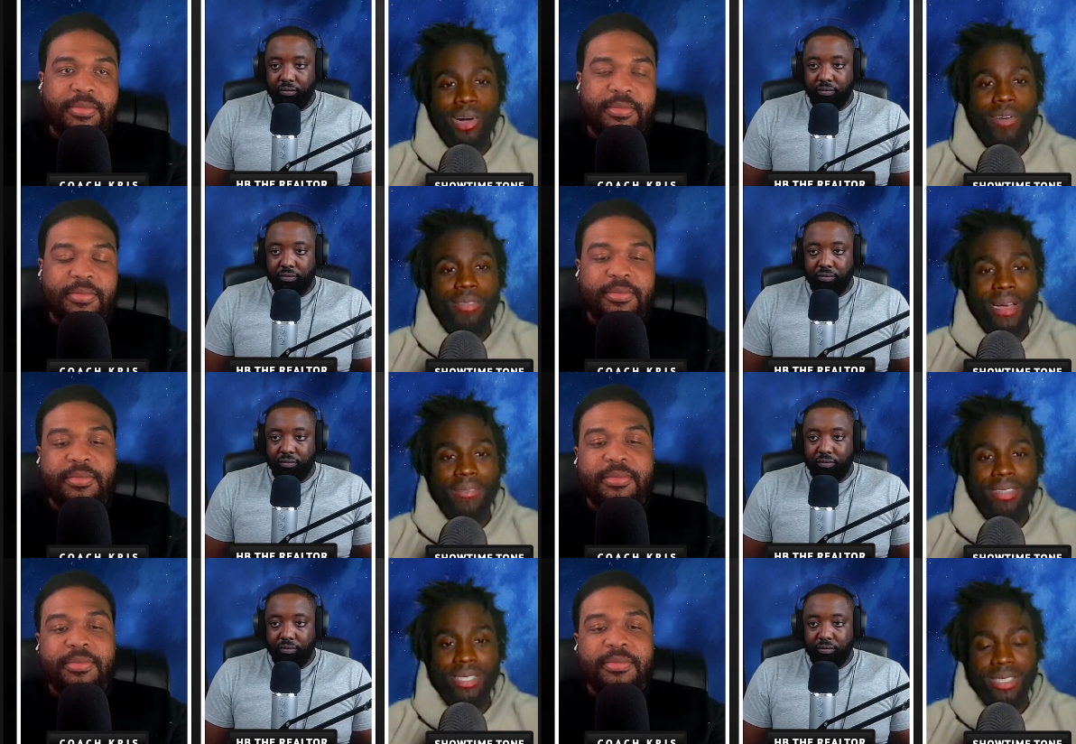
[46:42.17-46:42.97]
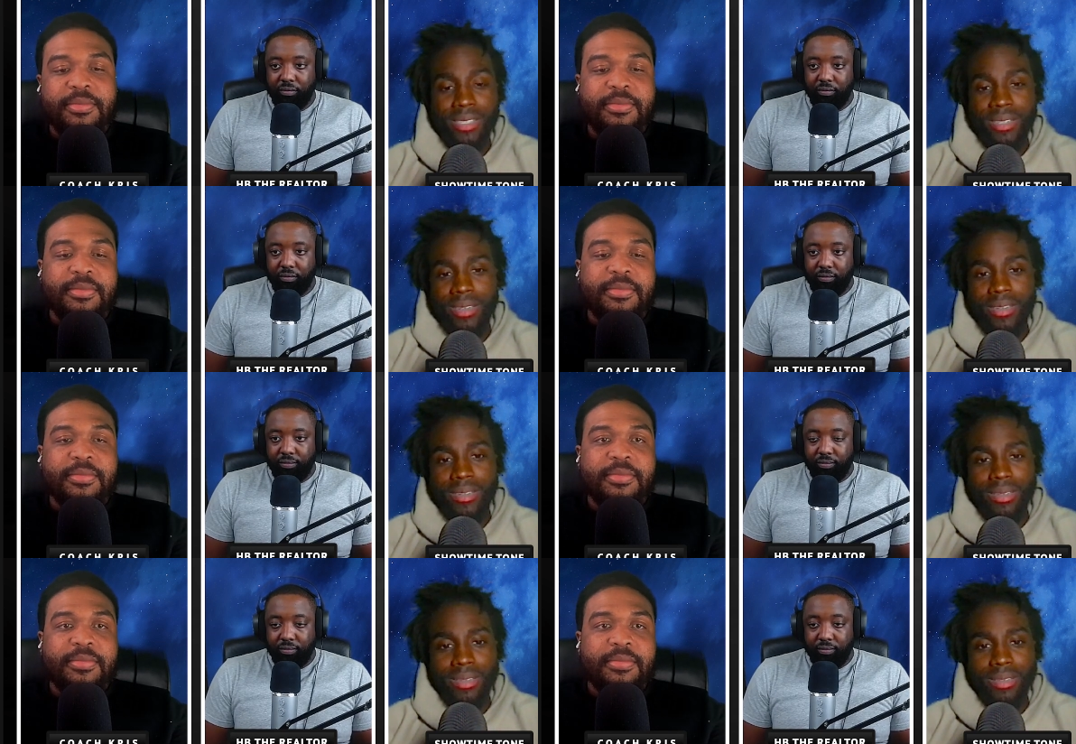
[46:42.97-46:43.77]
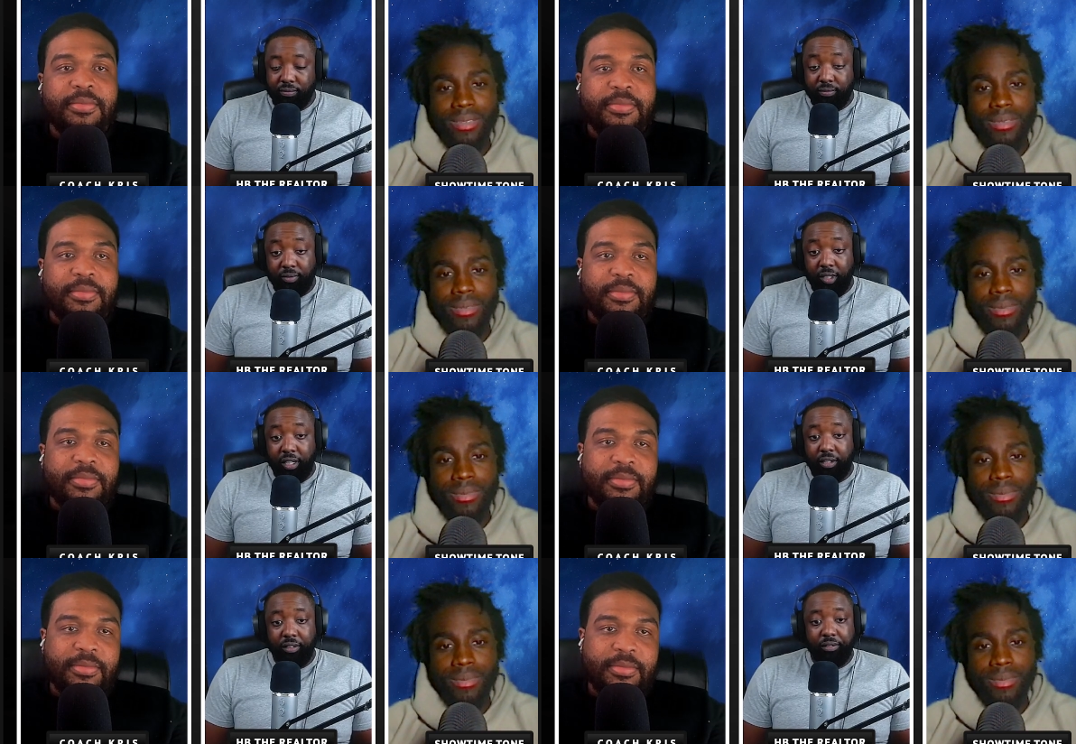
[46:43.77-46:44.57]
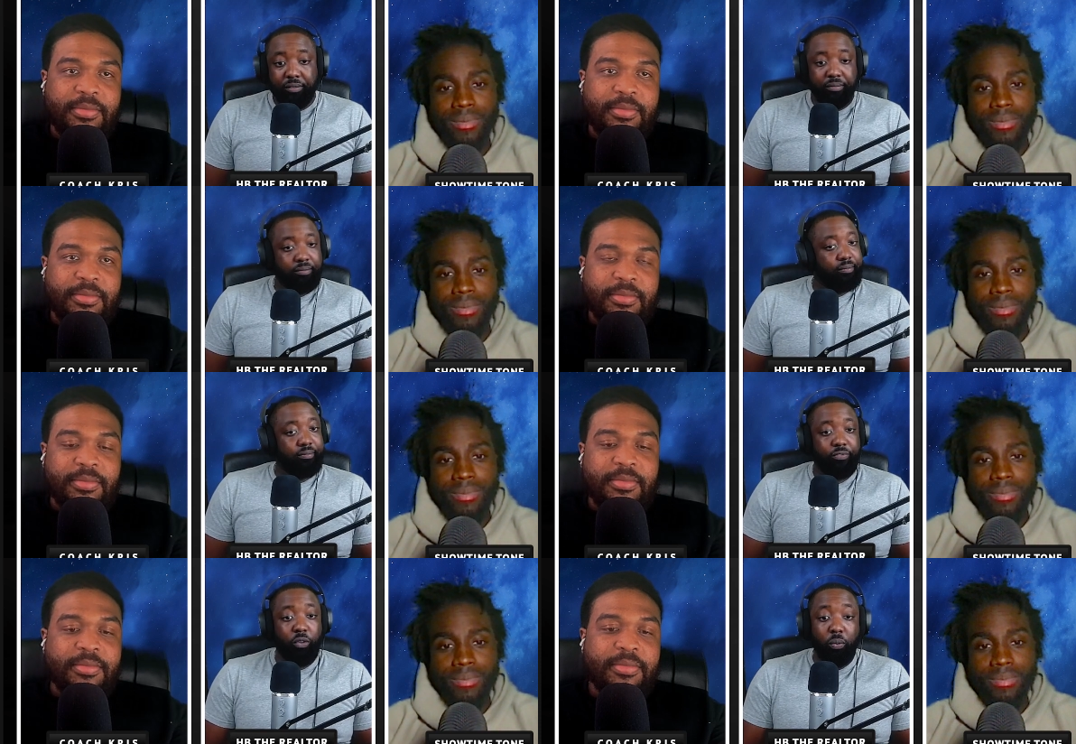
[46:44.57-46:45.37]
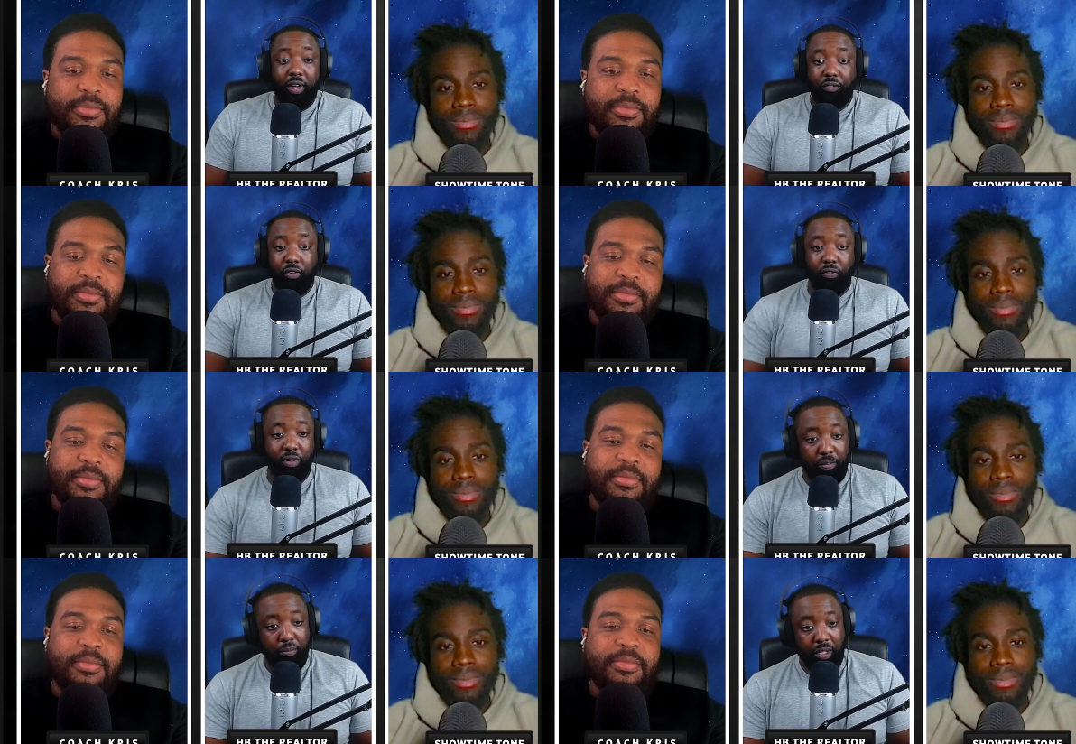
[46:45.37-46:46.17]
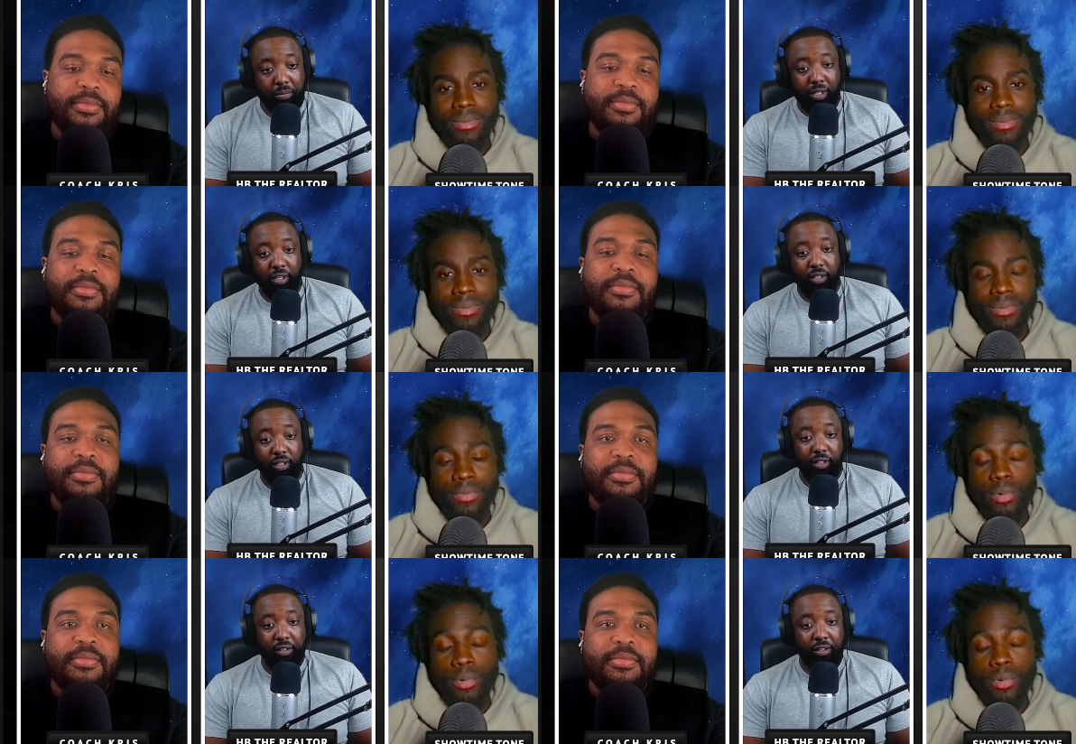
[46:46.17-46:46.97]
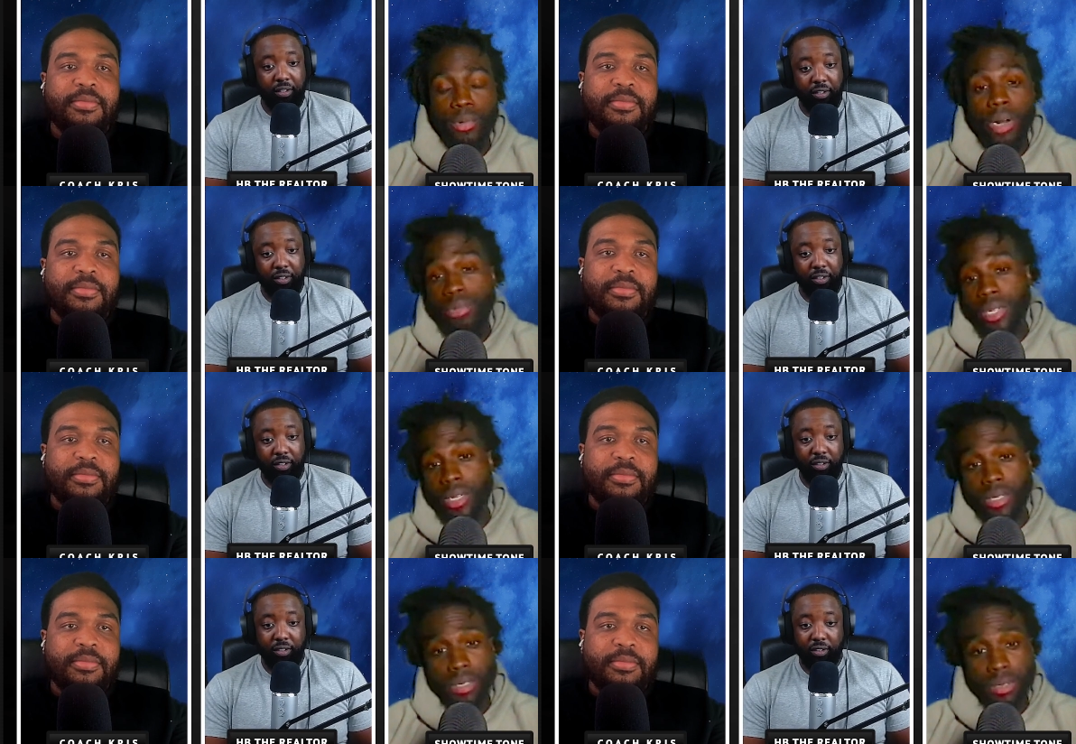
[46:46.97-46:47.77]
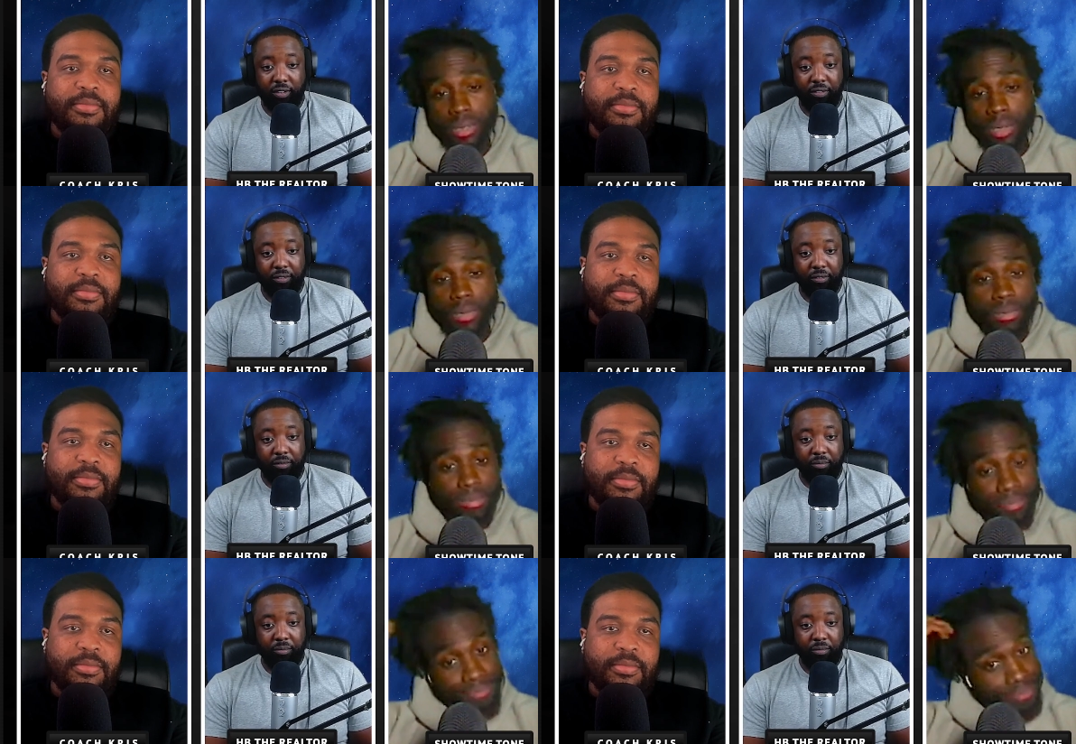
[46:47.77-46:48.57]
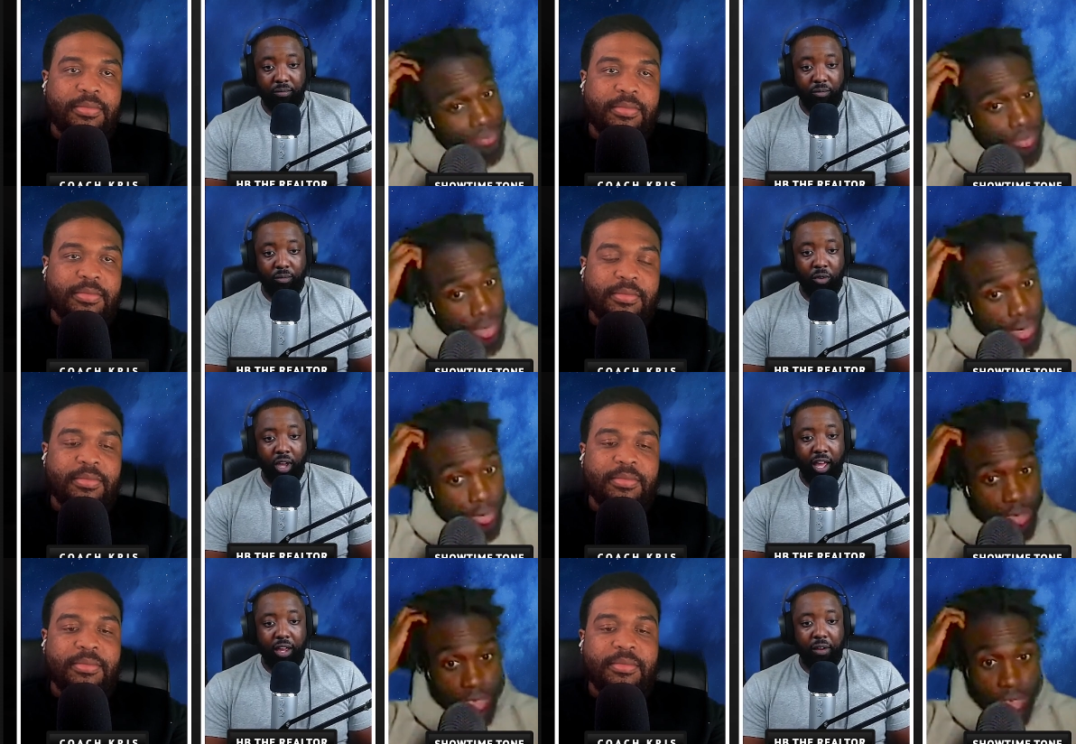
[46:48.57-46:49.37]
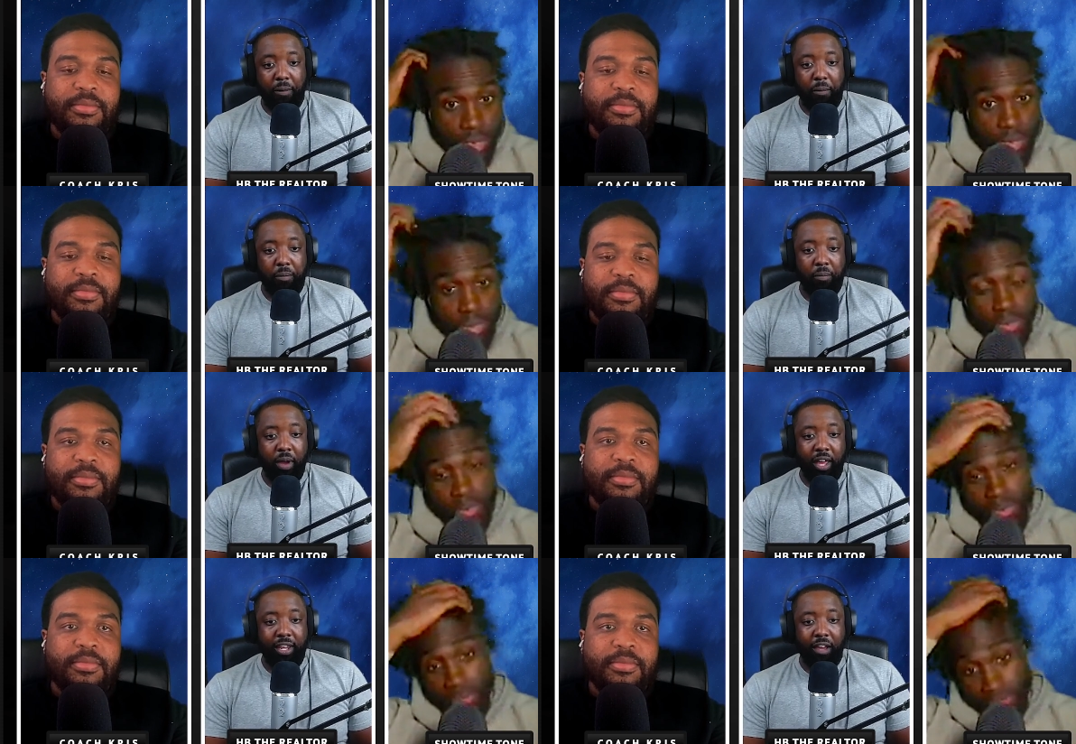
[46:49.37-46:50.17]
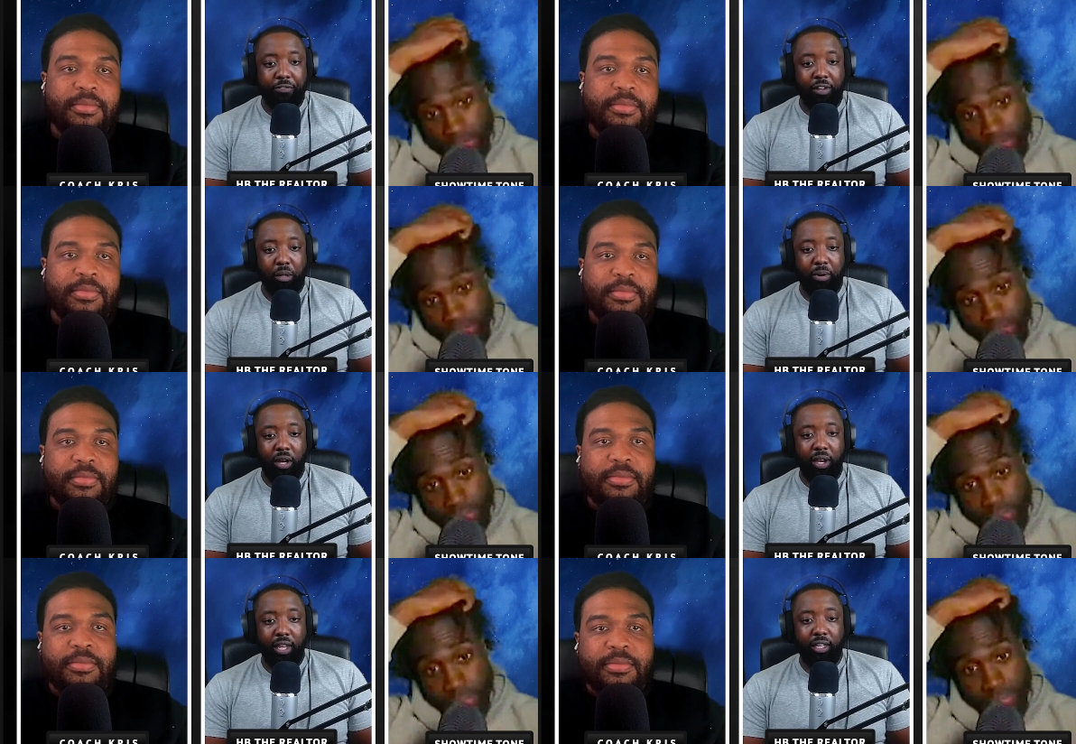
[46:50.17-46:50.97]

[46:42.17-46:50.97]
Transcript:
Speaker 1: gone for half the season. Yeah,
Speaker 2: for whatever the reason may be. For whatever reason
Speaker 1: is, you know,
Speaker 2: whatever reason is. How do y'all feel about